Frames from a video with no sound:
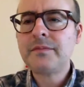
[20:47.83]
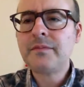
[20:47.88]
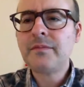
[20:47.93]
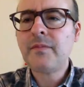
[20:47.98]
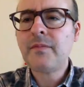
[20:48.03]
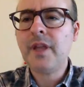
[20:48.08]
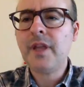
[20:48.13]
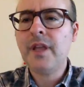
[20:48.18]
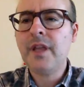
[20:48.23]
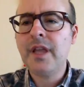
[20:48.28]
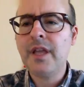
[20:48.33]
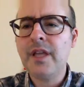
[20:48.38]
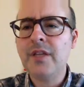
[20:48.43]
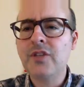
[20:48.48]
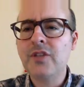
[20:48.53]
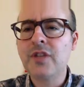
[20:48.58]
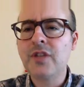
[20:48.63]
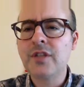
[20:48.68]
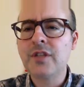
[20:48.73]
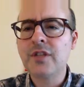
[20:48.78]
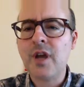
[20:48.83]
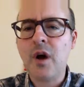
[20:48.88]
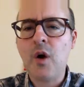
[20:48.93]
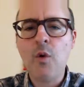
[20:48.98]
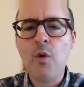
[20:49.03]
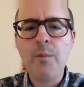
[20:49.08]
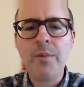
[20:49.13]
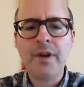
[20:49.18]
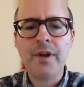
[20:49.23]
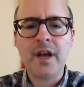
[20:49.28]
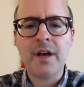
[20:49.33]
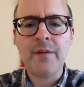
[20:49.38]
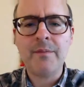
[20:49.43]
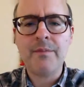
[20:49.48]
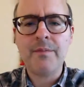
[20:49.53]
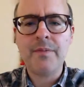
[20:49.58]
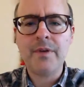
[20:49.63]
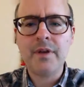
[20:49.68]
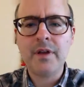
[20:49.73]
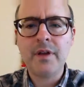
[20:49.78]
is just open up
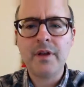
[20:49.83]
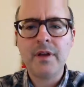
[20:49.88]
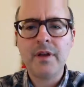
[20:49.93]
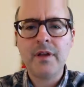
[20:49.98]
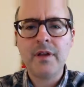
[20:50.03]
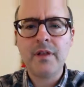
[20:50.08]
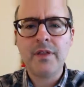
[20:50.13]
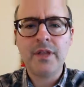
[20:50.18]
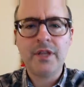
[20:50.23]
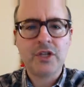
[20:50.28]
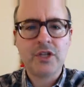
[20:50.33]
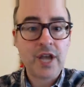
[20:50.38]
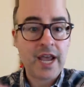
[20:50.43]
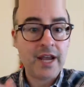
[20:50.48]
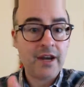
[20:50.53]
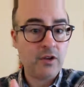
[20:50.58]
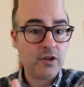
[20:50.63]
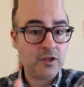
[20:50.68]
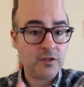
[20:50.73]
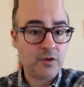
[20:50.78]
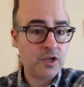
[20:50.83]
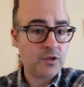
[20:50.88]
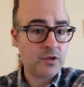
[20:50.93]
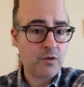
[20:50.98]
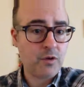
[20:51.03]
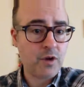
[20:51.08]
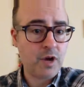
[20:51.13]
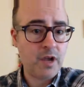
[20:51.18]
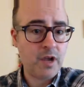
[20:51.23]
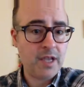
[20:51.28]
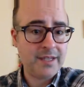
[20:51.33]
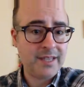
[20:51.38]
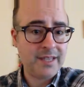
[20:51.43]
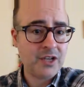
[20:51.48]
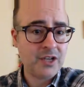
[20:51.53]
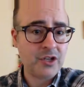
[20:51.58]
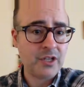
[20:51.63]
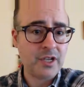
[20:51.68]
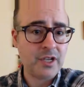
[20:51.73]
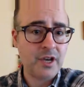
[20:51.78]
the channels, because we're
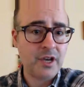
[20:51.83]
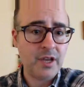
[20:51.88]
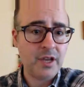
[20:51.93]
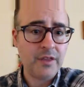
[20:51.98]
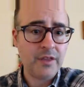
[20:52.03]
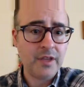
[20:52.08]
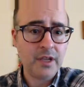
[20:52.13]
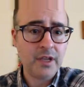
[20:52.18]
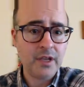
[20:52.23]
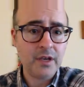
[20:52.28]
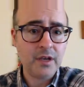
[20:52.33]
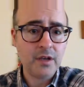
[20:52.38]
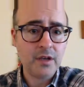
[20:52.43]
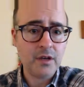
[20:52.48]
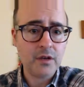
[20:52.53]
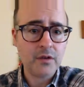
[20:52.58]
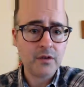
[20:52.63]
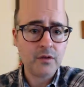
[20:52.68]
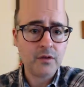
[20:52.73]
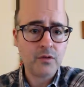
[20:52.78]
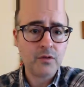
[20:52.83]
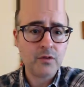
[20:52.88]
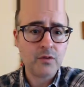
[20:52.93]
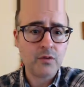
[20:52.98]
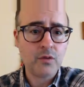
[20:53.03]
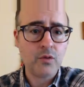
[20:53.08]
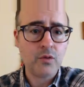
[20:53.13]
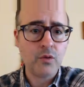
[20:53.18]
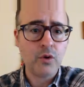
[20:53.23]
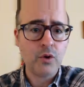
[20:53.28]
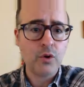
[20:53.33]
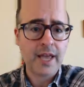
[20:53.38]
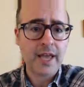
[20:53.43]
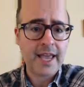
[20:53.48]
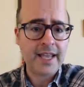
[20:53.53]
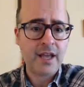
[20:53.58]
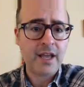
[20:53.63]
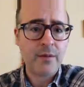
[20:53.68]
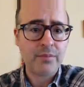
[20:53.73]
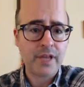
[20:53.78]
essentially on the Google
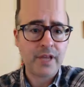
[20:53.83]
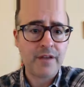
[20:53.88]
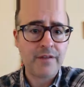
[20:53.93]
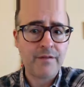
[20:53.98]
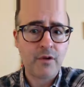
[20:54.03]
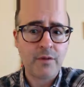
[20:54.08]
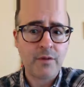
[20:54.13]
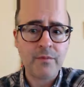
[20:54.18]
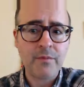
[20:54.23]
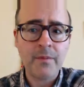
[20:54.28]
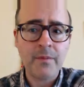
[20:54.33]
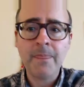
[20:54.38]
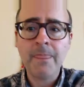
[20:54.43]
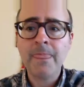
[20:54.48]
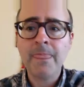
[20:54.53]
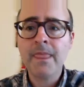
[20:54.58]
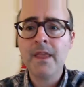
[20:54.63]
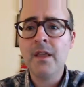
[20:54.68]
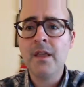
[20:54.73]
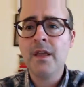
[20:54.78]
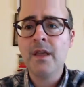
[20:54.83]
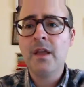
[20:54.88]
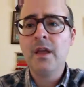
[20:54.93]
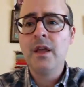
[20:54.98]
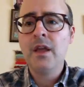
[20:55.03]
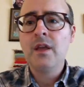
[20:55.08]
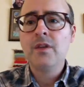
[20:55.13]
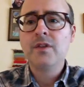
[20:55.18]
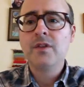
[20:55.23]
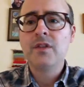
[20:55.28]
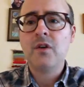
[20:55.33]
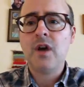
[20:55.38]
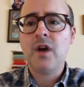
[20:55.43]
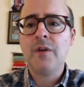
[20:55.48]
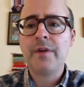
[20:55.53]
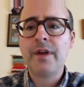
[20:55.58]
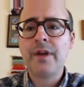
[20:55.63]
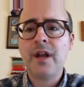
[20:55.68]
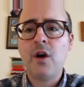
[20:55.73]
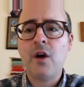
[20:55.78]
Hangout platform. So I'm going
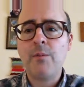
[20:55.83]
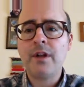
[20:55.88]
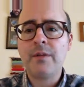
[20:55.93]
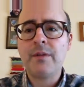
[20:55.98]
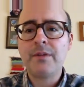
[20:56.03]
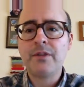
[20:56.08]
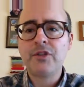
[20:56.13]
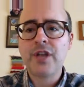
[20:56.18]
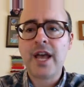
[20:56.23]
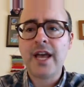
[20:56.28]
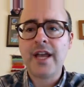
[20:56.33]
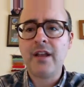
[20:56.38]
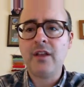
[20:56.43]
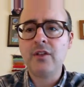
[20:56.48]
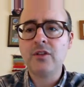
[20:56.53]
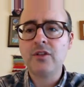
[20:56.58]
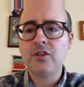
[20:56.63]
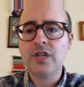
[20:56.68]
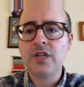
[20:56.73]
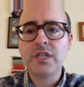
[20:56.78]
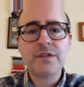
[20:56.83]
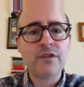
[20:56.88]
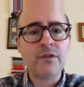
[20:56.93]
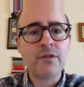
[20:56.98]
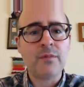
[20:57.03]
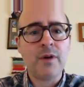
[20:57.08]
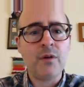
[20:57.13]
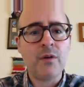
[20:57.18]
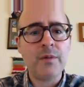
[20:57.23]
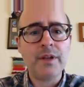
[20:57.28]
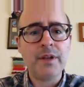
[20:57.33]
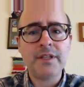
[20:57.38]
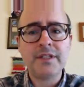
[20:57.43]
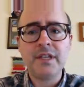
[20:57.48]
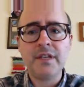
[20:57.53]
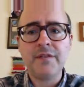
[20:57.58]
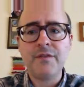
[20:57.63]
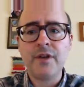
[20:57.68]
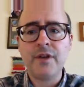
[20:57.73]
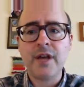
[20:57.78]
to open up the channels just for a moment and see if
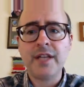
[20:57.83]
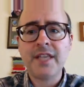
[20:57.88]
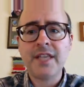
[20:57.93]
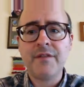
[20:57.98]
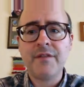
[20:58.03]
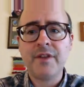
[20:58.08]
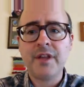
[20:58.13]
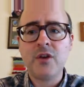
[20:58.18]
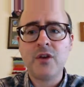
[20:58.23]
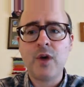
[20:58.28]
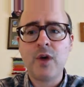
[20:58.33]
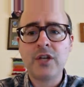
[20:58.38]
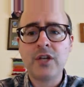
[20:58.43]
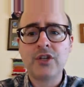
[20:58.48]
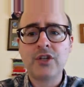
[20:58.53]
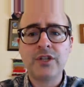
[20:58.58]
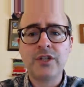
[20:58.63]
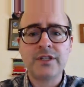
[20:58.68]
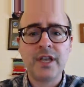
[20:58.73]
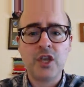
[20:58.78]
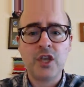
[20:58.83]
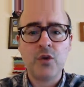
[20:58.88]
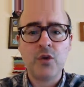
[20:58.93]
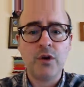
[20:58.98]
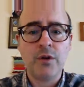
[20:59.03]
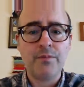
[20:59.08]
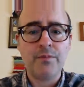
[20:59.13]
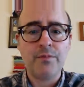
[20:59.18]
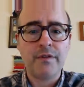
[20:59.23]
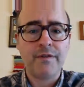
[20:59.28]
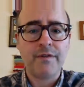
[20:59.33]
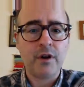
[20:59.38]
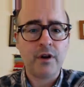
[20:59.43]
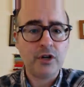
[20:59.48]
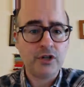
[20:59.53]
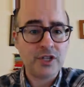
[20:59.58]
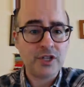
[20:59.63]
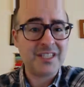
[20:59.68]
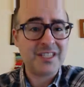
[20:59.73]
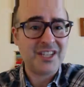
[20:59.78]
you guys have any questions that you would prefer
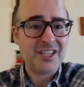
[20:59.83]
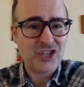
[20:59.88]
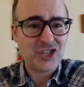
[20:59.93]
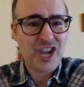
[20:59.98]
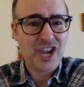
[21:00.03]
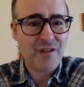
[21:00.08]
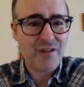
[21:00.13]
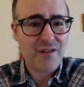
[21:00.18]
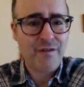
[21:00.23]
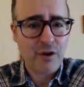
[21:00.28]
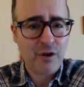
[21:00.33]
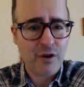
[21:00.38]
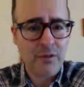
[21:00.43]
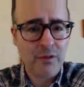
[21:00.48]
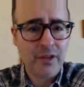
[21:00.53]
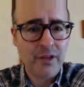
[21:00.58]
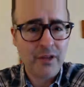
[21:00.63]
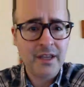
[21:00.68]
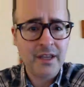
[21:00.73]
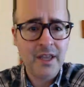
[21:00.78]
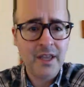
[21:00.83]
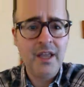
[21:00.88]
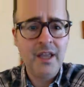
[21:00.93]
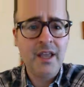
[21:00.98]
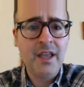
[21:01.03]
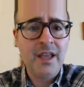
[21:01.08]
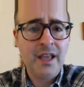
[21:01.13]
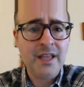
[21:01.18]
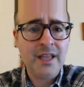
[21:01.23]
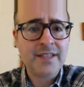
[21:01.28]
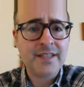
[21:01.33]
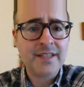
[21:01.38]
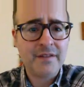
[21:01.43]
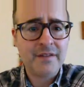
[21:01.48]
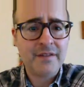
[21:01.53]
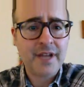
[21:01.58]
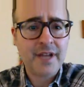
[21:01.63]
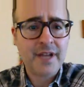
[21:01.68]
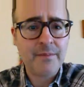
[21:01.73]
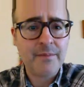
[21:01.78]
just to share verbally instead of
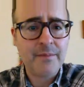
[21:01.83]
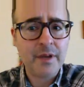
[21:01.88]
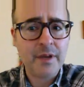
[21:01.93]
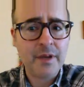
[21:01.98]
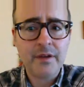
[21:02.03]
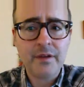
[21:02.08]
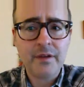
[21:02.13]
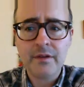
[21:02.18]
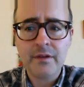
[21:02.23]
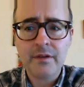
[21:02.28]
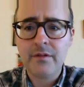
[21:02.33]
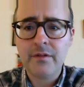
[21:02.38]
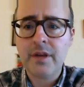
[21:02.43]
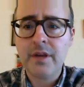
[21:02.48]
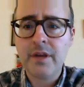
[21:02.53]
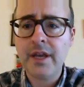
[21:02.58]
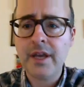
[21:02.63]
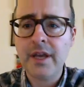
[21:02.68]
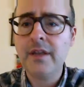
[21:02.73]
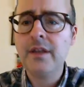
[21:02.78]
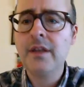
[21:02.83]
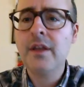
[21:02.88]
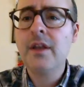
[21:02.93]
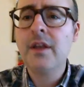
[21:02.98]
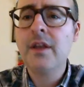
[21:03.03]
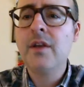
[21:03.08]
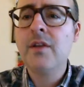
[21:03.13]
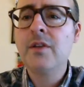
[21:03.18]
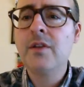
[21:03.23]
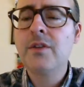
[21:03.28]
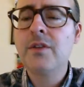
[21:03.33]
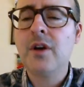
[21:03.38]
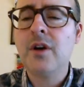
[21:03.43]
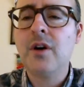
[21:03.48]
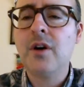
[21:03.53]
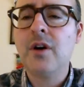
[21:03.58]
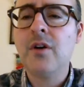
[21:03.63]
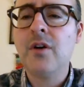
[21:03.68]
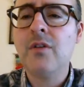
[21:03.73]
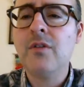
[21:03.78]
typing. Okay. So